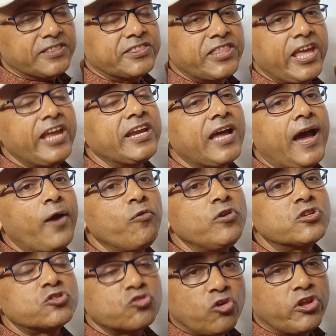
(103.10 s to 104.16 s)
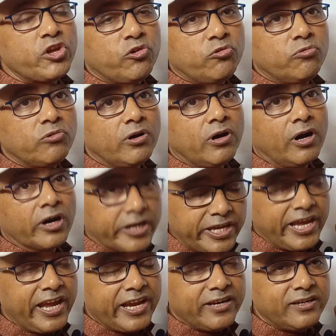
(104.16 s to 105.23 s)
Then I will show you
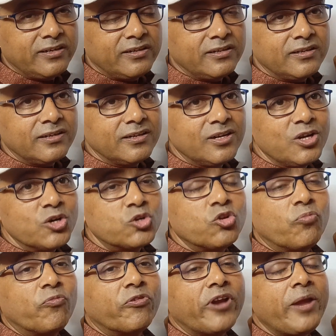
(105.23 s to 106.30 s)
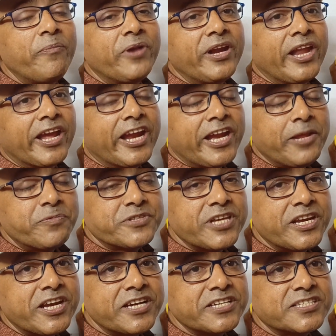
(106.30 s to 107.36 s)
again to frame negative
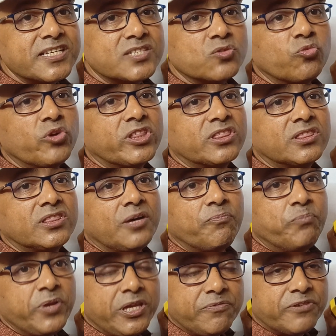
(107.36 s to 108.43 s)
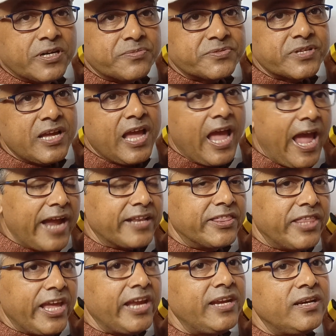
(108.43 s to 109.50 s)
sentences with the be verbs
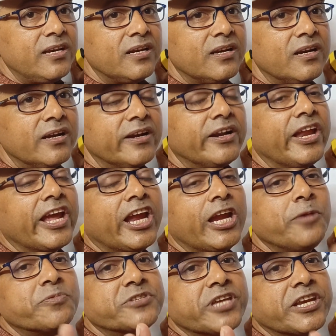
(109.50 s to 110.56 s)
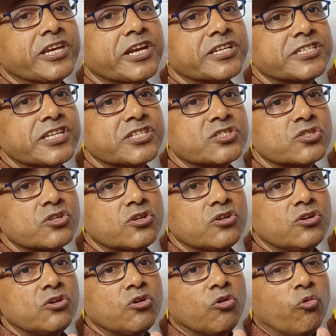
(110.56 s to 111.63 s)
and then negative sentences
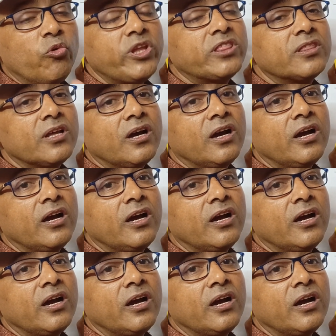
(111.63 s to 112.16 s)
with